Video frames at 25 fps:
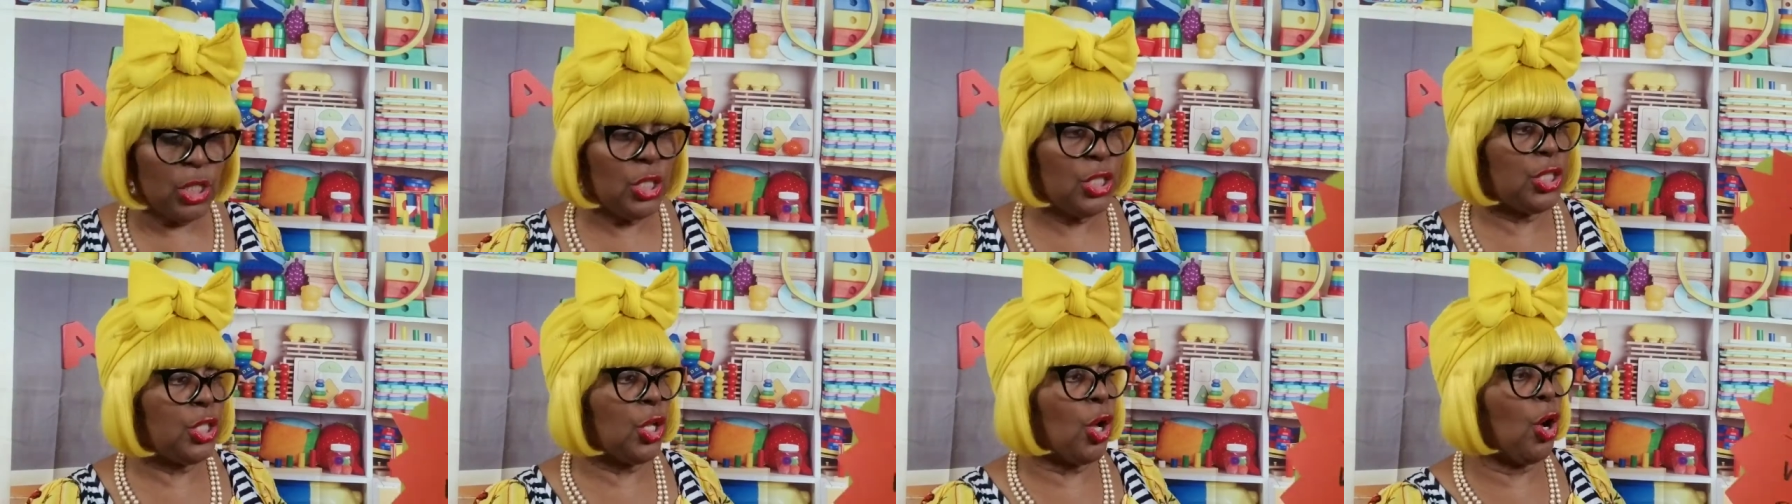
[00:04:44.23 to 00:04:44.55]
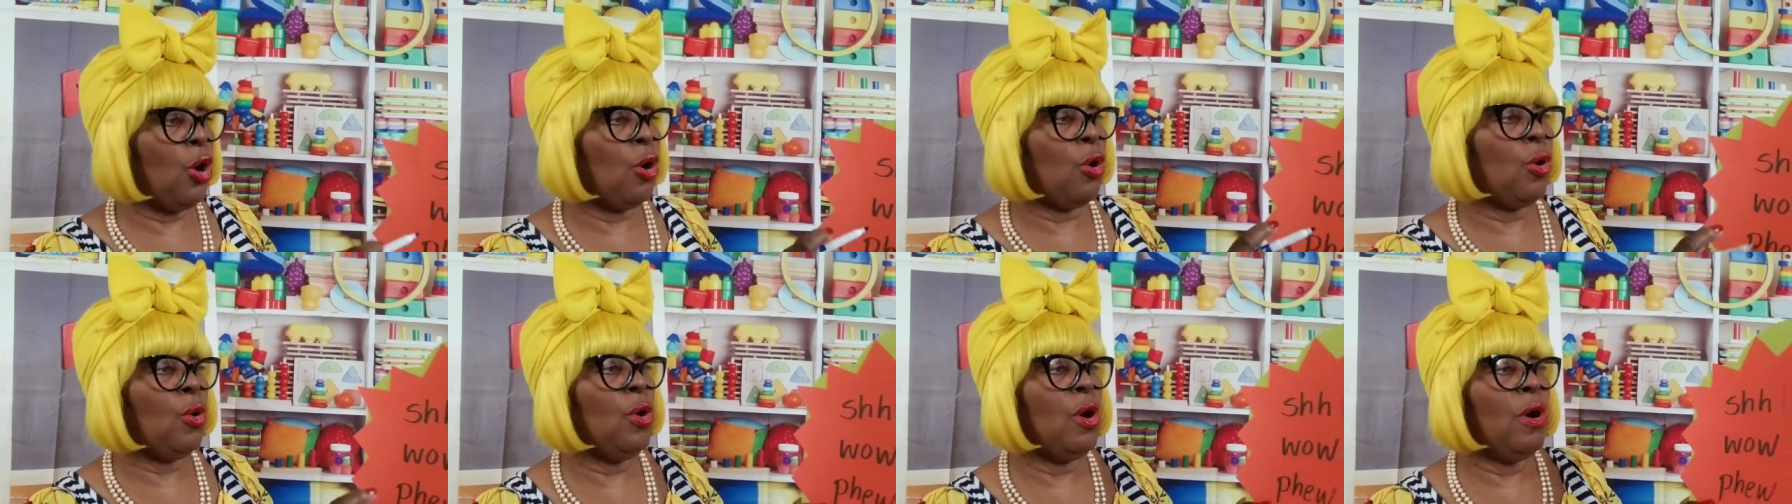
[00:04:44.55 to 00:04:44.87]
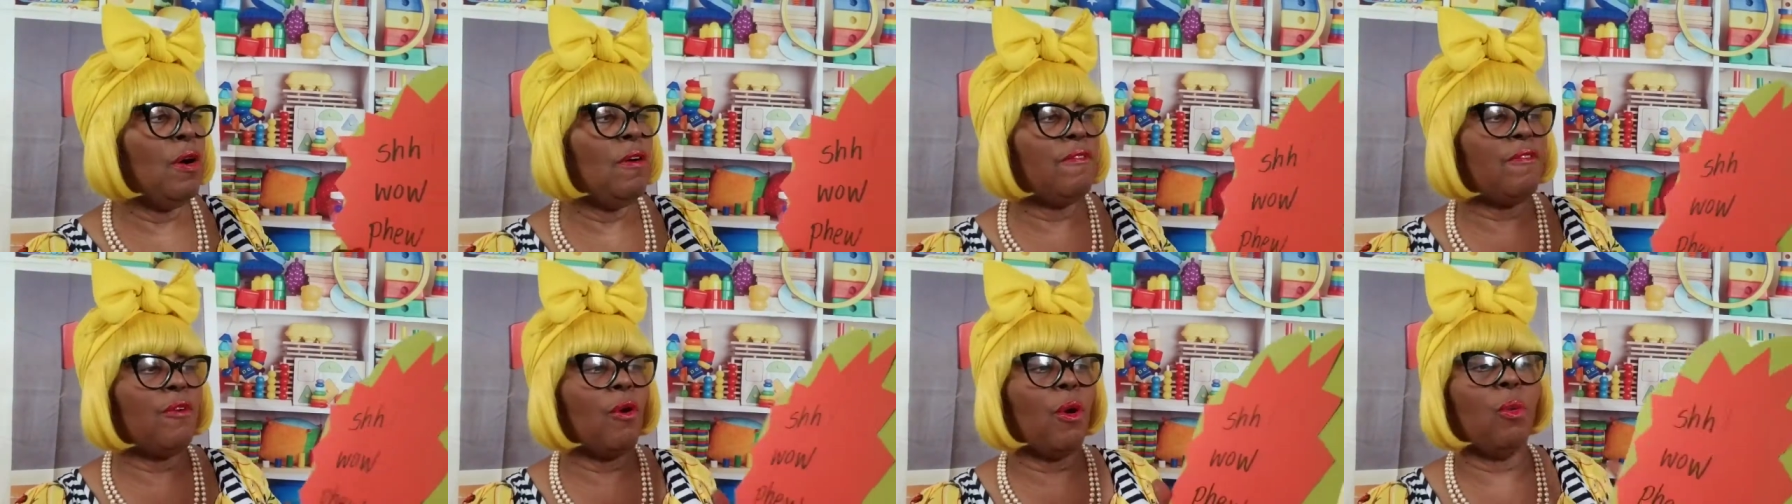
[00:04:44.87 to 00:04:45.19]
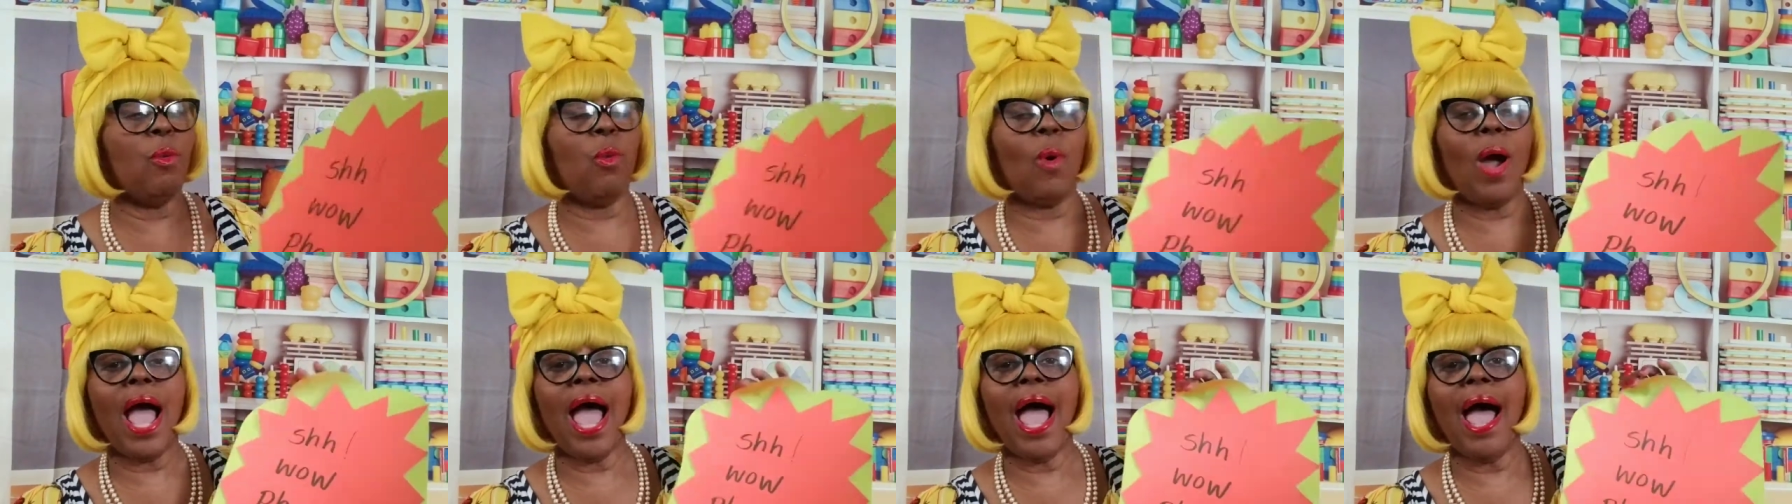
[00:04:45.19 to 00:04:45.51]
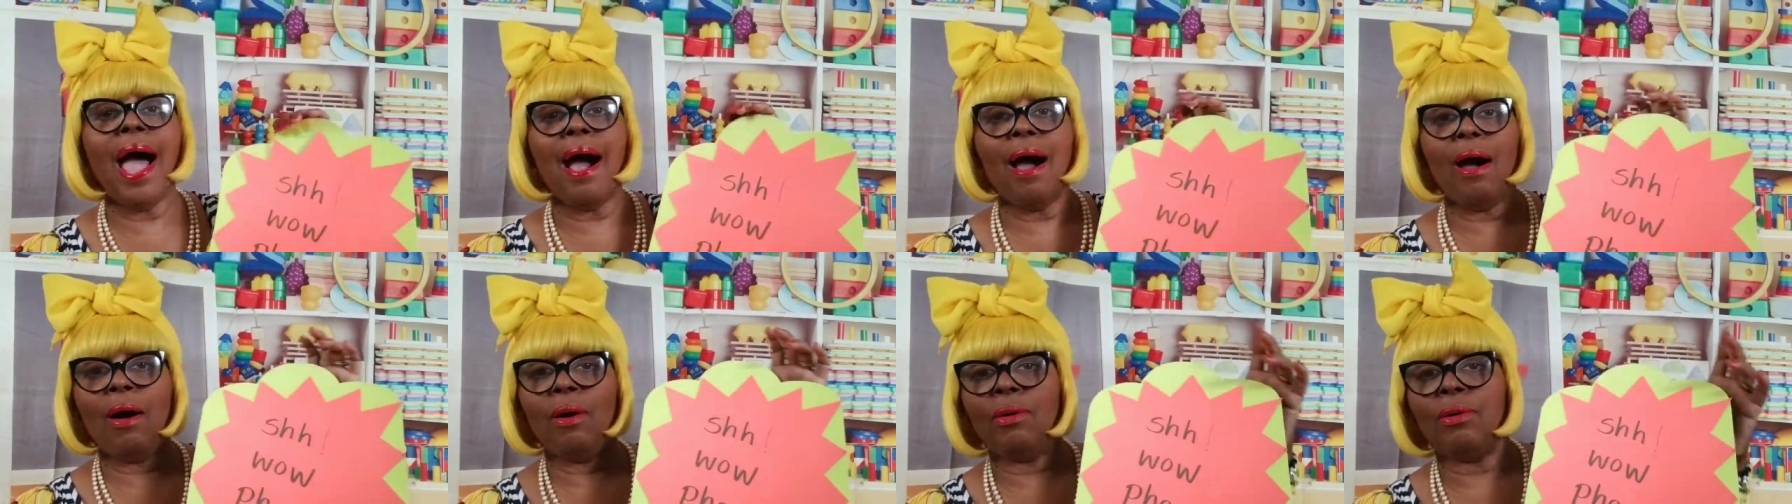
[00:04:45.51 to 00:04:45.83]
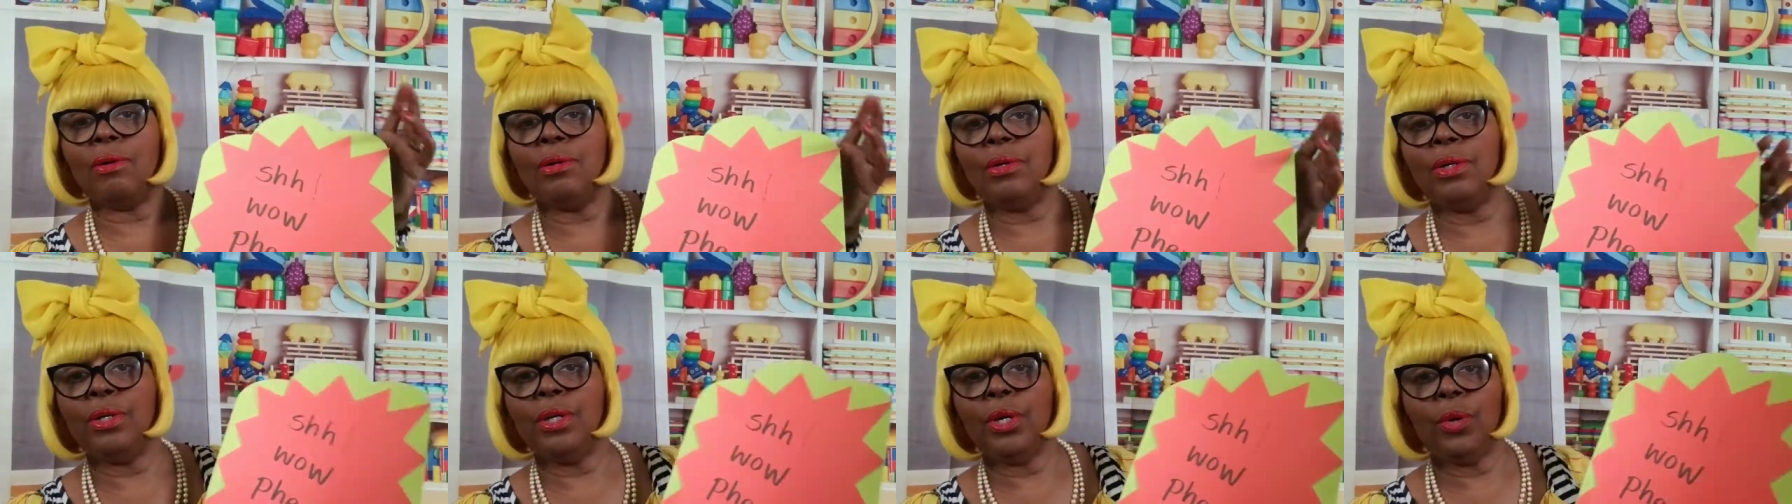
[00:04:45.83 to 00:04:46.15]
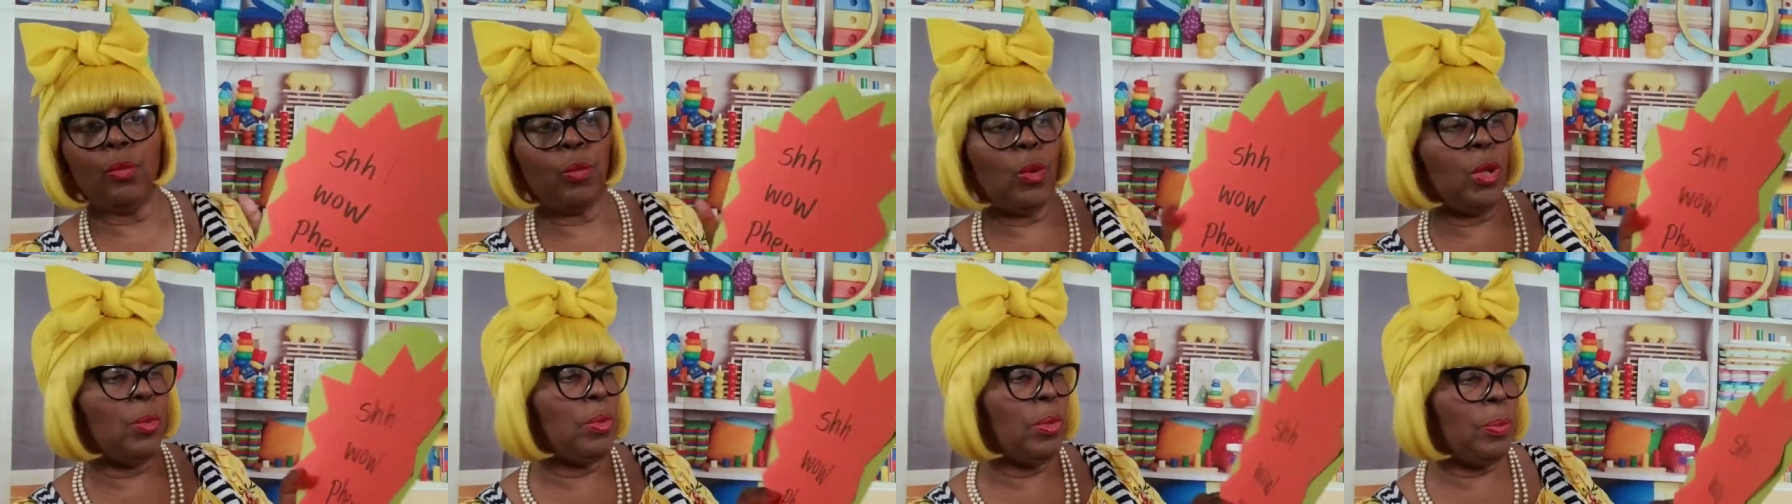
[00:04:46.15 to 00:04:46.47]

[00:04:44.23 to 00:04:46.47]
So for wow, we